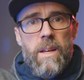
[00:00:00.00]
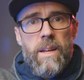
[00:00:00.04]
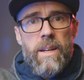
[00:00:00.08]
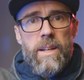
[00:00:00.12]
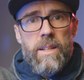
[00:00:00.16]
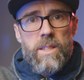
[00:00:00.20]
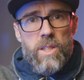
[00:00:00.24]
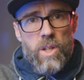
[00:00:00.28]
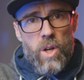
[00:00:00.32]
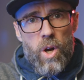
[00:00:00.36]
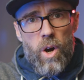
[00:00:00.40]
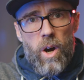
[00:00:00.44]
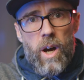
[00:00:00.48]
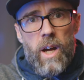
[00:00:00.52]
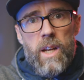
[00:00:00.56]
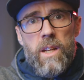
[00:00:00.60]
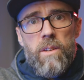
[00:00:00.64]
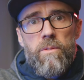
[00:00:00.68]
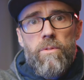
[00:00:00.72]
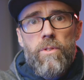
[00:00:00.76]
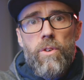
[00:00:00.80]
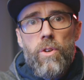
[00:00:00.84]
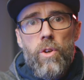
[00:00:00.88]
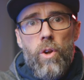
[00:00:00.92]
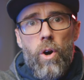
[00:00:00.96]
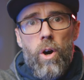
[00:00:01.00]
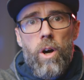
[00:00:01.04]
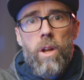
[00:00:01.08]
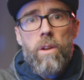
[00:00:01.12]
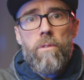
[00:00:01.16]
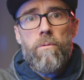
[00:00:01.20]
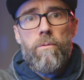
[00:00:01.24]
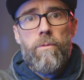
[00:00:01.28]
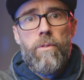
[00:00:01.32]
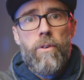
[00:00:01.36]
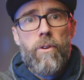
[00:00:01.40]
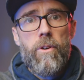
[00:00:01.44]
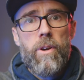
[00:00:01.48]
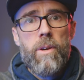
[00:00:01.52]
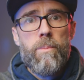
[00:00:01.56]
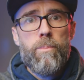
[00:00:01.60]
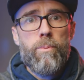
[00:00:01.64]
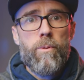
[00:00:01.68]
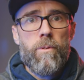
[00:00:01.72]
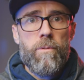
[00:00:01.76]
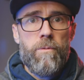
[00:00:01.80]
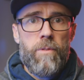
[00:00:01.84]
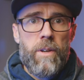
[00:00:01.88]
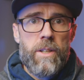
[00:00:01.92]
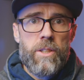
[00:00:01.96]
it's kind of not very
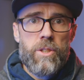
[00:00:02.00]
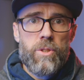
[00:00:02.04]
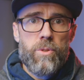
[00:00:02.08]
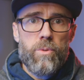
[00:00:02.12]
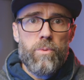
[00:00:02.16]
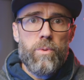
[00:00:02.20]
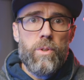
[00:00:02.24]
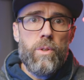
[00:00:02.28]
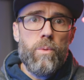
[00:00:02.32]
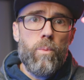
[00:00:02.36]
professional.